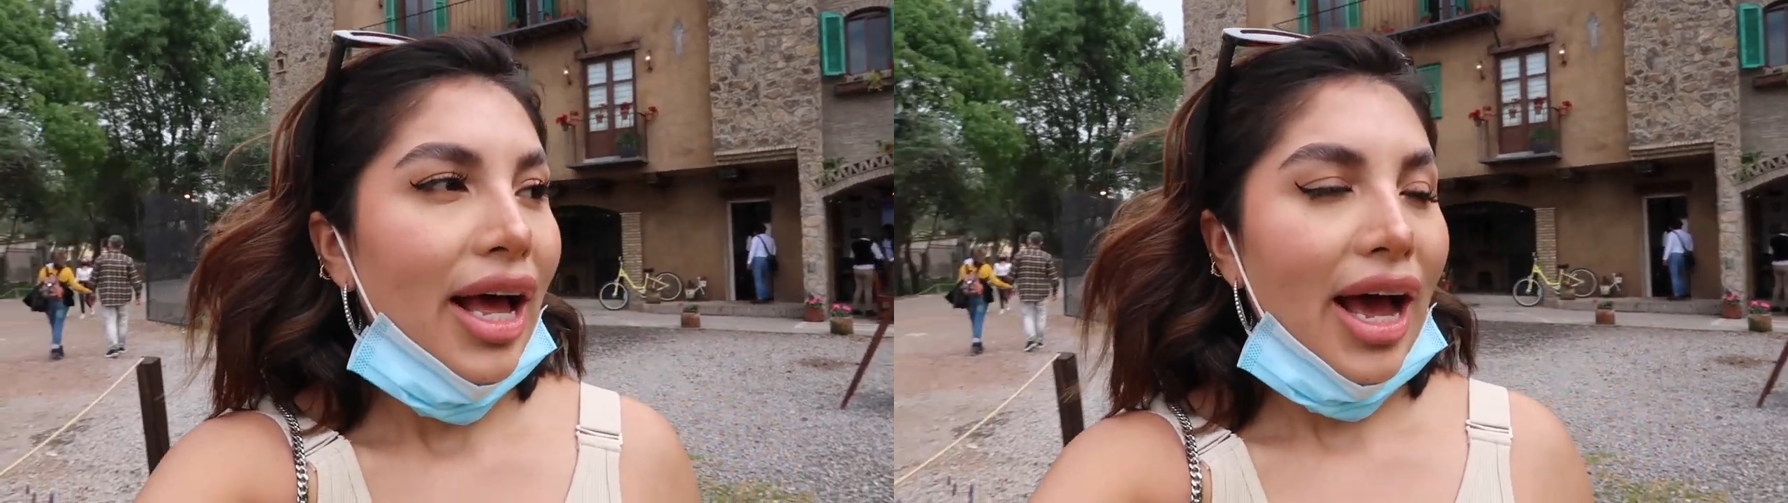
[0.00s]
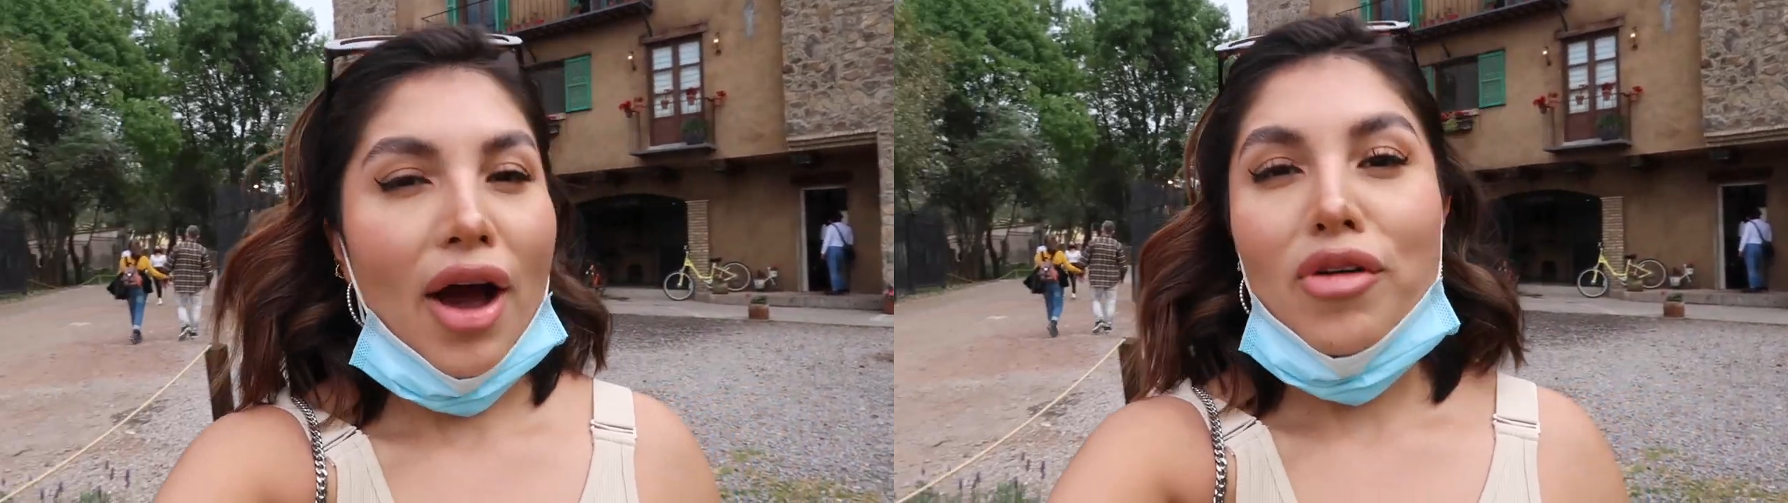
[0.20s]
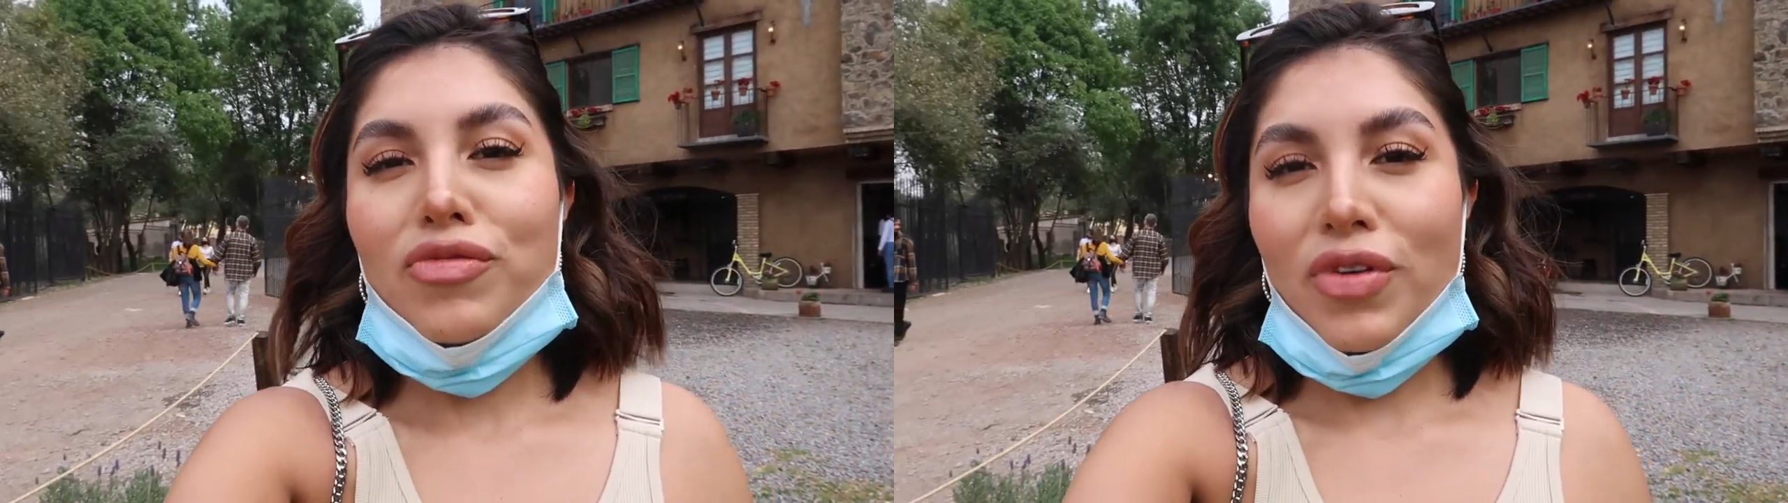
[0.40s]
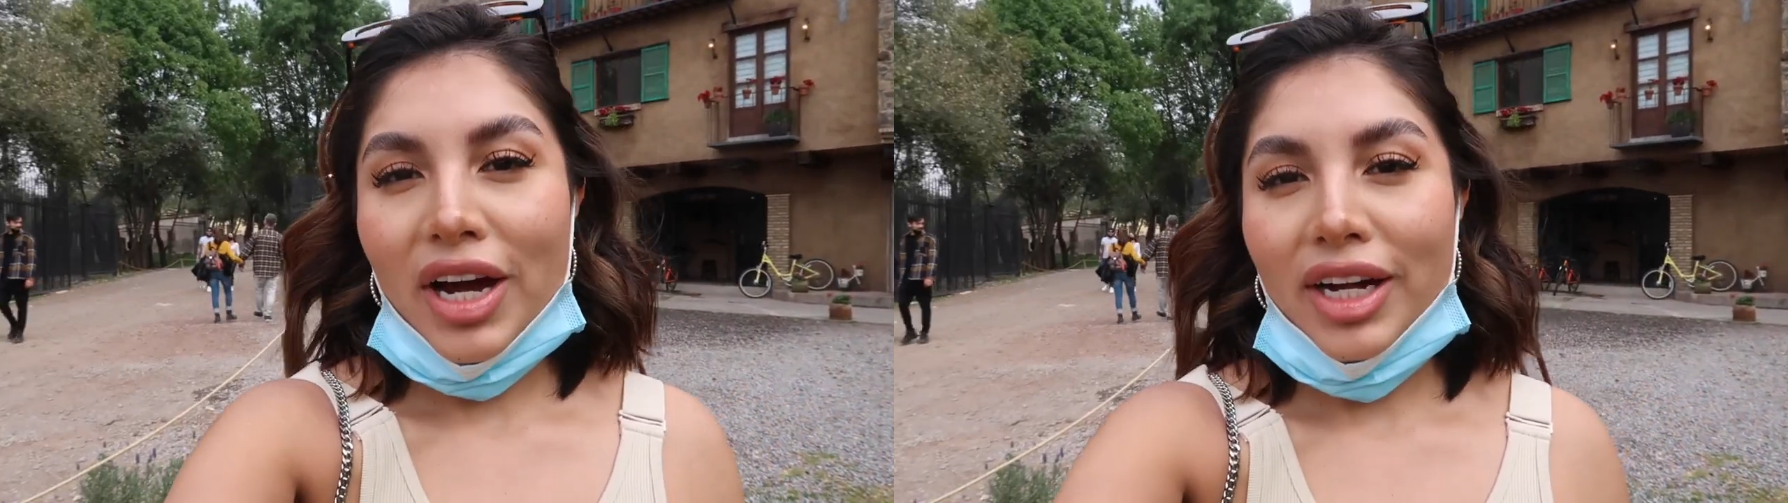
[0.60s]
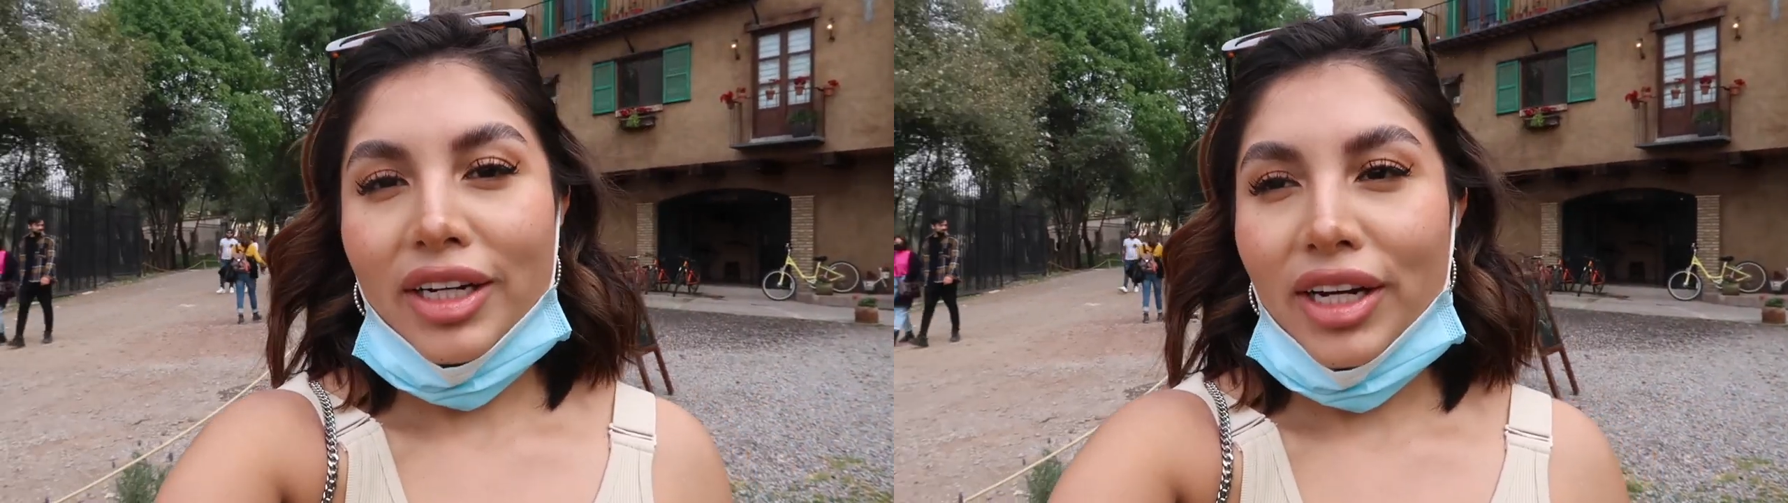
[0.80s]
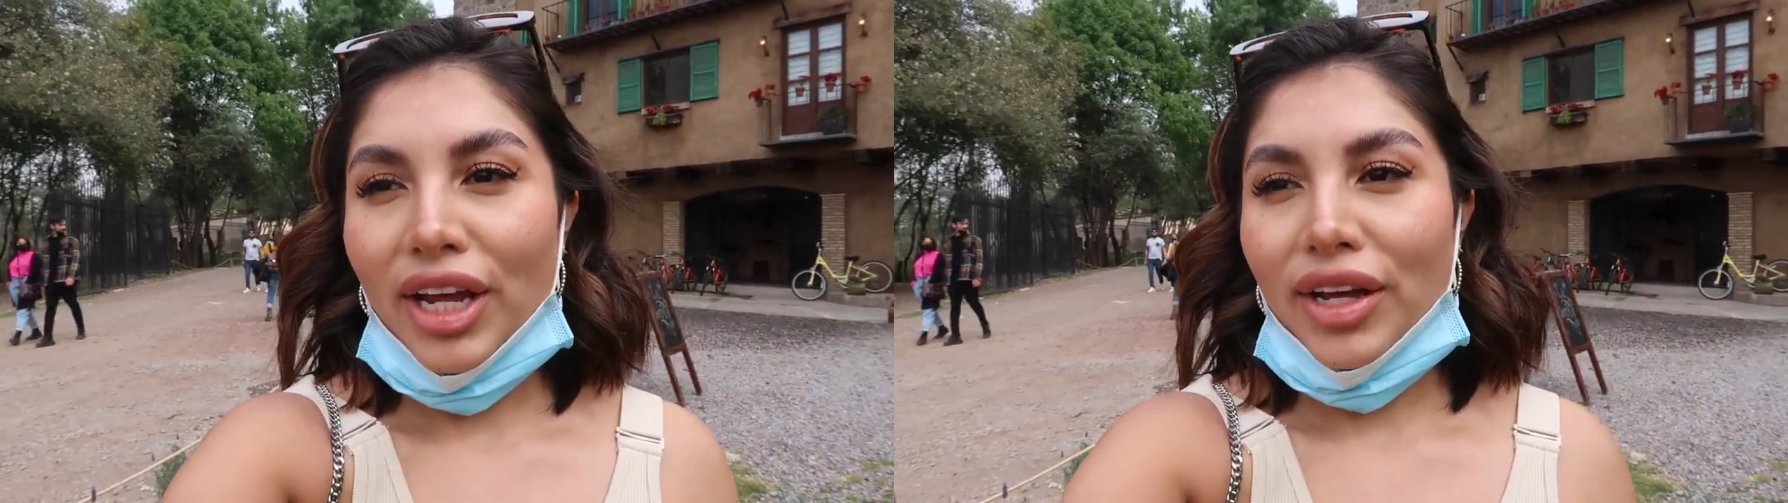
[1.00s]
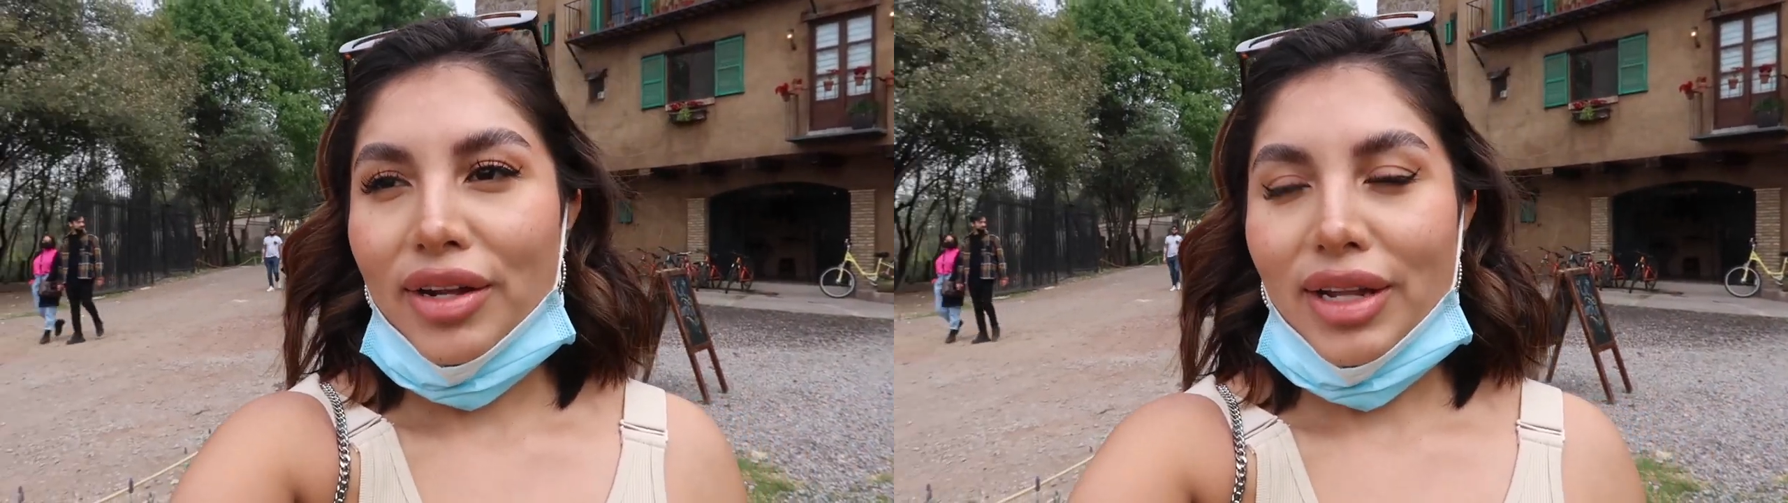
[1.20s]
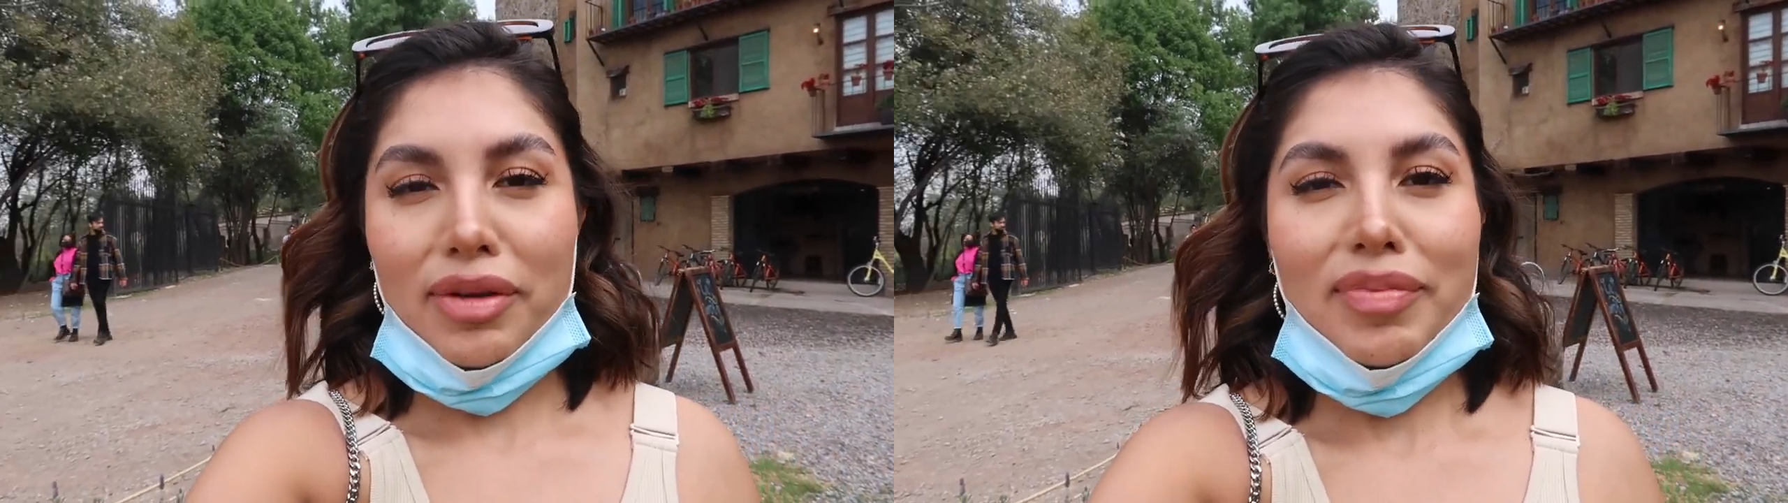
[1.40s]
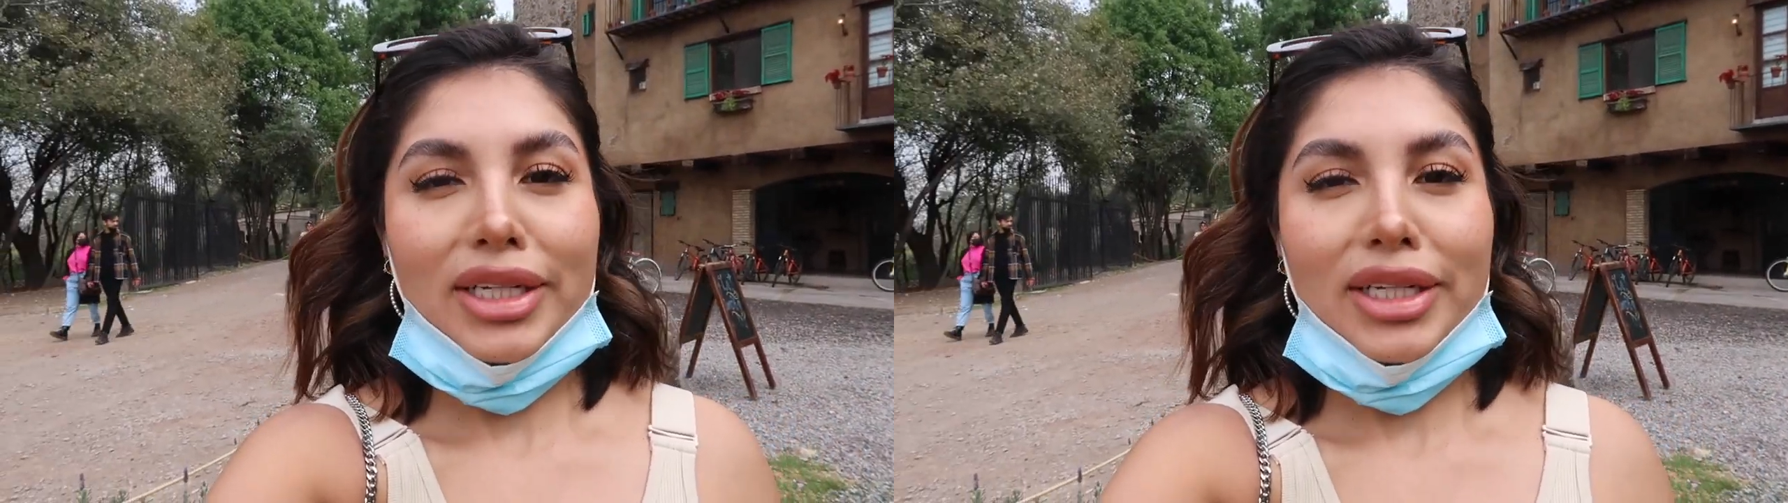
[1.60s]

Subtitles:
how fun like